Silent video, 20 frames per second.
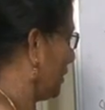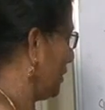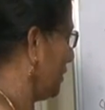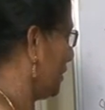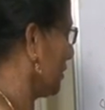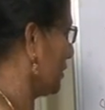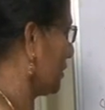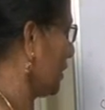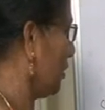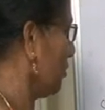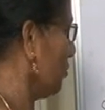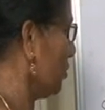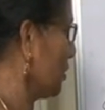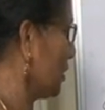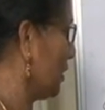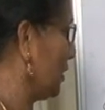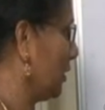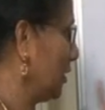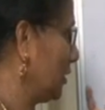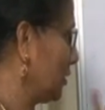Its
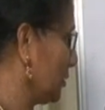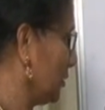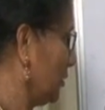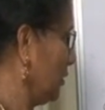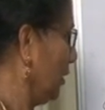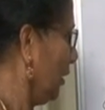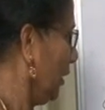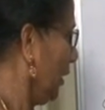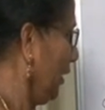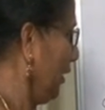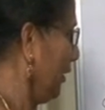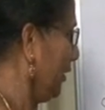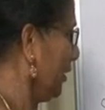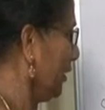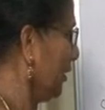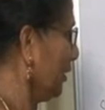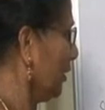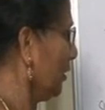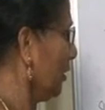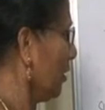solution is
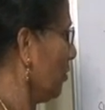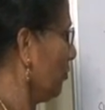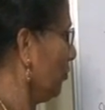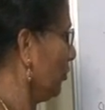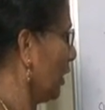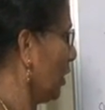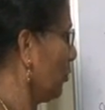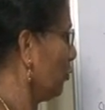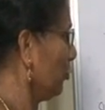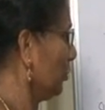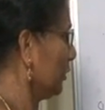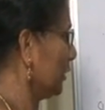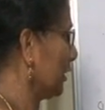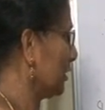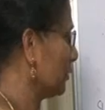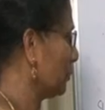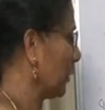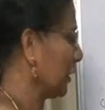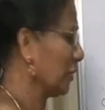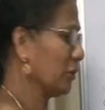integral of m with
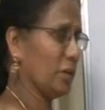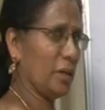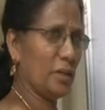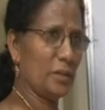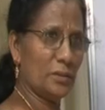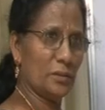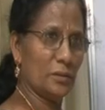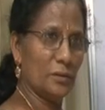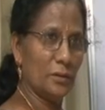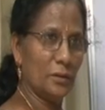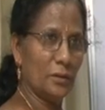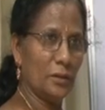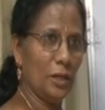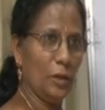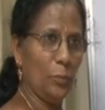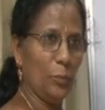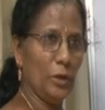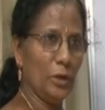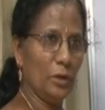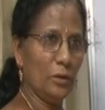respect to x
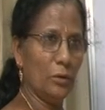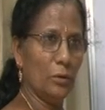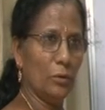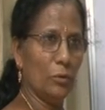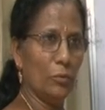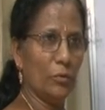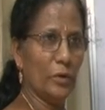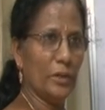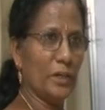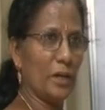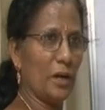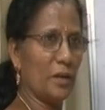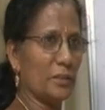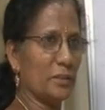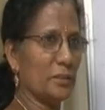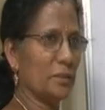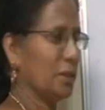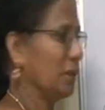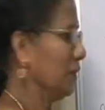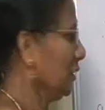keeping y
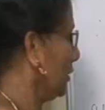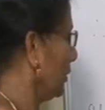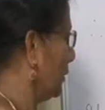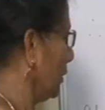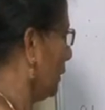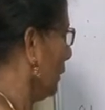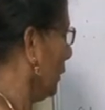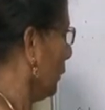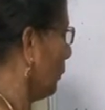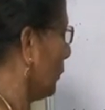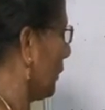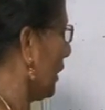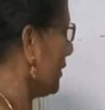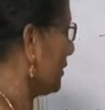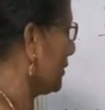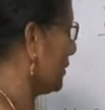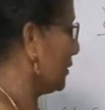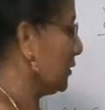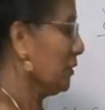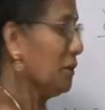constant
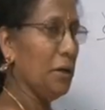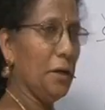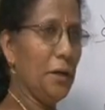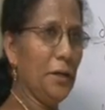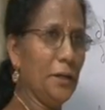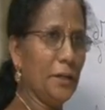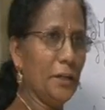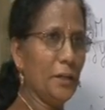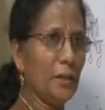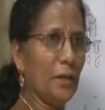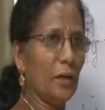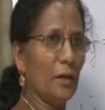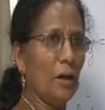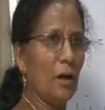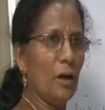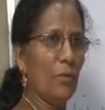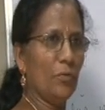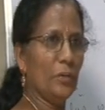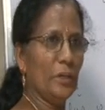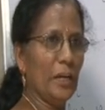plus integral
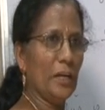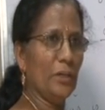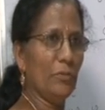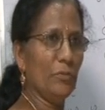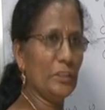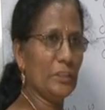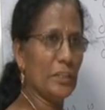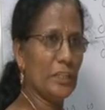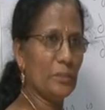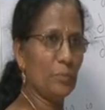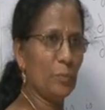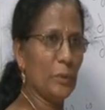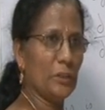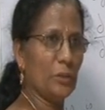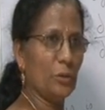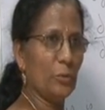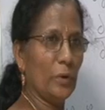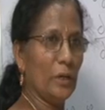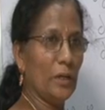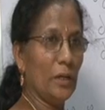of n with respect
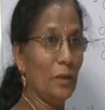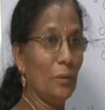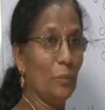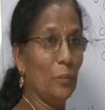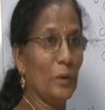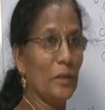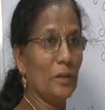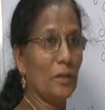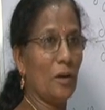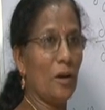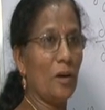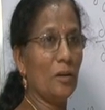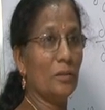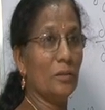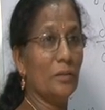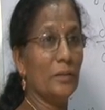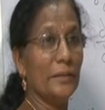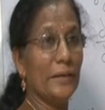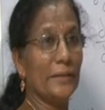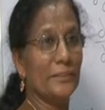to y but not
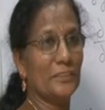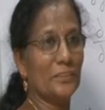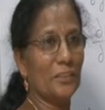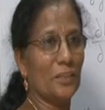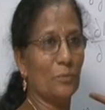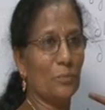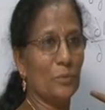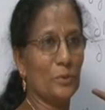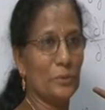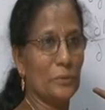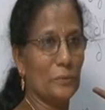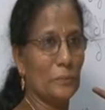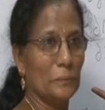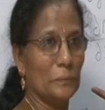x terms,